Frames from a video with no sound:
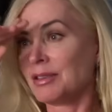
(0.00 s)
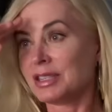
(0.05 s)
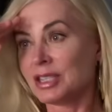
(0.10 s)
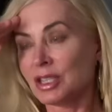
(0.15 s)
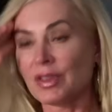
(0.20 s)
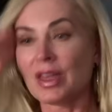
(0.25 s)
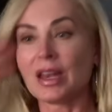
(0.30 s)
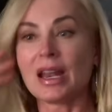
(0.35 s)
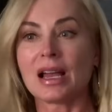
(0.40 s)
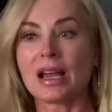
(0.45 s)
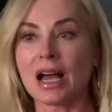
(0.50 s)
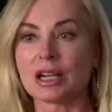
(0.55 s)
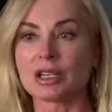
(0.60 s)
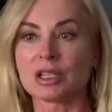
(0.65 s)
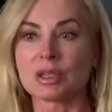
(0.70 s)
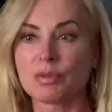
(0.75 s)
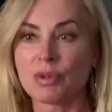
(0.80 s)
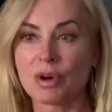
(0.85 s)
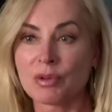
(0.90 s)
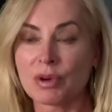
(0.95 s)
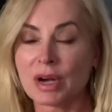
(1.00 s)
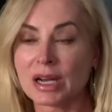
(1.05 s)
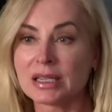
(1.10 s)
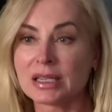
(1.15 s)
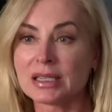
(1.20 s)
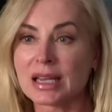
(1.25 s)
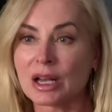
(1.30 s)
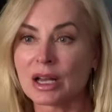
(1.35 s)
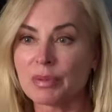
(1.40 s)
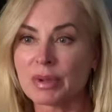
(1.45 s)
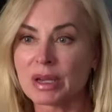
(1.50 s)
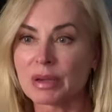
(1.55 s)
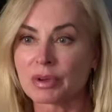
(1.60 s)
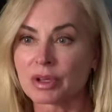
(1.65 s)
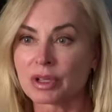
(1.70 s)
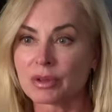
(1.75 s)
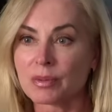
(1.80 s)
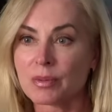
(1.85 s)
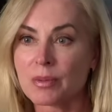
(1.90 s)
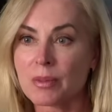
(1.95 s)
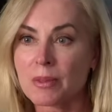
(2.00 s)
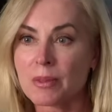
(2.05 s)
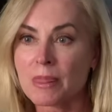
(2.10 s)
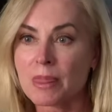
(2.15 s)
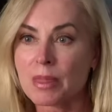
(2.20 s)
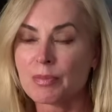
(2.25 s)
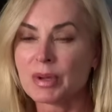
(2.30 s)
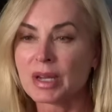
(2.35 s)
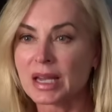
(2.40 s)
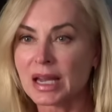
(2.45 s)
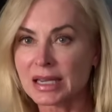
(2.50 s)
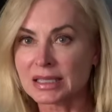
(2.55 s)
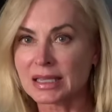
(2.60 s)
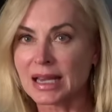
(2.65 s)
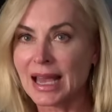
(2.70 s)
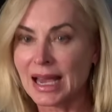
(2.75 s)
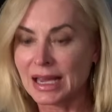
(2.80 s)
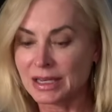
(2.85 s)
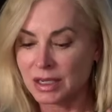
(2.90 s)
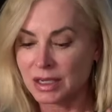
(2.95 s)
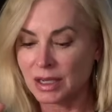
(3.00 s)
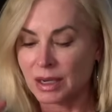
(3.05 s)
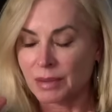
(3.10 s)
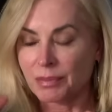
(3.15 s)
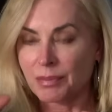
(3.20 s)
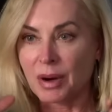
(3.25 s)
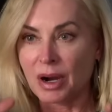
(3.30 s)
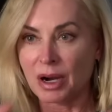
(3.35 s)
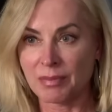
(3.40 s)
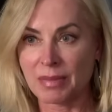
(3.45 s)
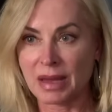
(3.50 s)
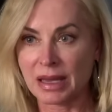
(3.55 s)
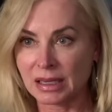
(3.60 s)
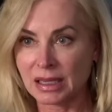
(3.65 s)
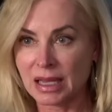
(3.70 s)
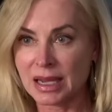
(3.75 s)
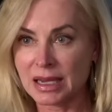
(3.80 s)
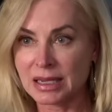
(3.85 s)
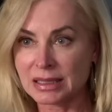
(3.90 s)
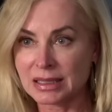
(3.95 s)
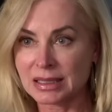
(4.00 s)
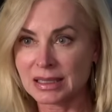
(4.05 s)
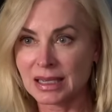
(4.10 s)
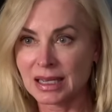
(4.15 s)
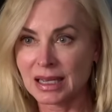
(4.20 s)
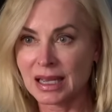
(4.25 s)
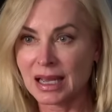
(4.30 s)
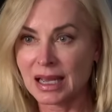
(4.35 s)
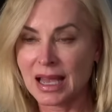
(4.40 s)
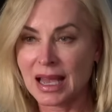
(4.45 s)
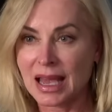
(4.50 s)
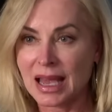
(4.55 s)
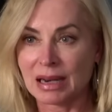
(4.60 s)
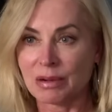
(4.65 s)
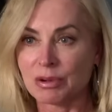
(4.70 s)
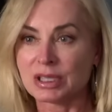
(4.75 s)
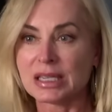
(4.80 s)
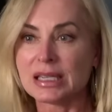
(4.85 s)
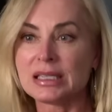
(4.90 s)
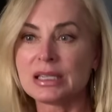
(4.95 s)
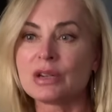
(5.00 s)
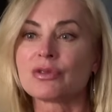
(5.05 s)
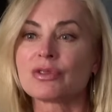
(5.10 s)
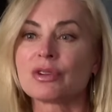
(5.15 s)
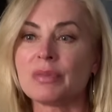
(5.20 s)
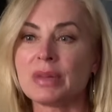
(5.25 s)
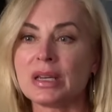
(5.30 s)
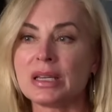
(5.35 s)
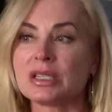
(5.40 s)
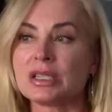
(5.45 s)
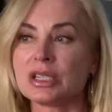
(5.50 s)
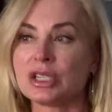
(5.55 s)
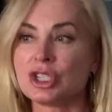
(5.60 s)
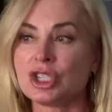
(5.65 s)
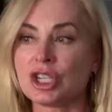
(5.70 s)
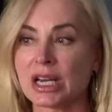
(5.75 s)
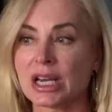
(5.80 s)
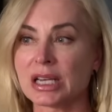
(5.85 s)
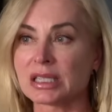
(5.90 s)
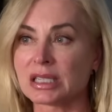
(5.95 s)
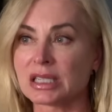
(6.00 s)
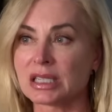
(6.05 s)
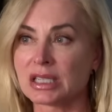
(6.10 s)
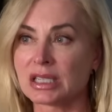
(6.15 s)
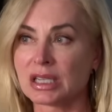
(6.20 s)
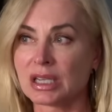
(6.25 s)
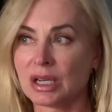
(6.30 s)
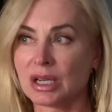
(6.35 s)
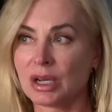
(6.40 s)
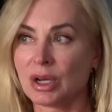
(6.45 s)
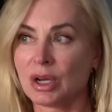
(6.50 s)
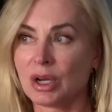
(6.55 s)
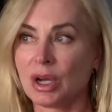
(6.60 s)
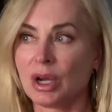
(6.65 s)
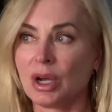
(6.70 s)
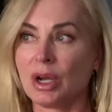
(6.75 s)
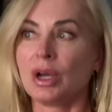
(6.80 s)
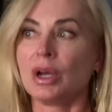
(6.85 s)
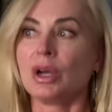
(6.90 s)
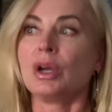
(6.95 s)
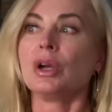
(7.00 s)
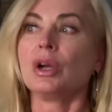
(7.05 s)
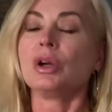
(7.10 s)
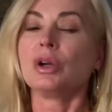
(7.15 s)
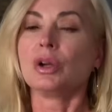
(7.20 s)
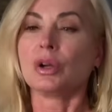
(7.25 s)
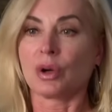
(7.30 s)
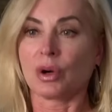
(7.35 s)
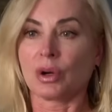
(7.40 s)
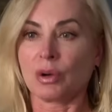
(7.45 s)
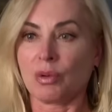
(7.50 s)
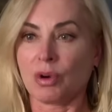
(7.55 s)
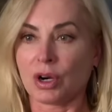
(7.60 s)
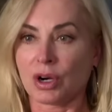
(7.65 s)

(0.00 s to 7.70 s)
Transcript: So then I got to the point where I didn't tell people because I had to compartmentalize, and it was easier for me to just go to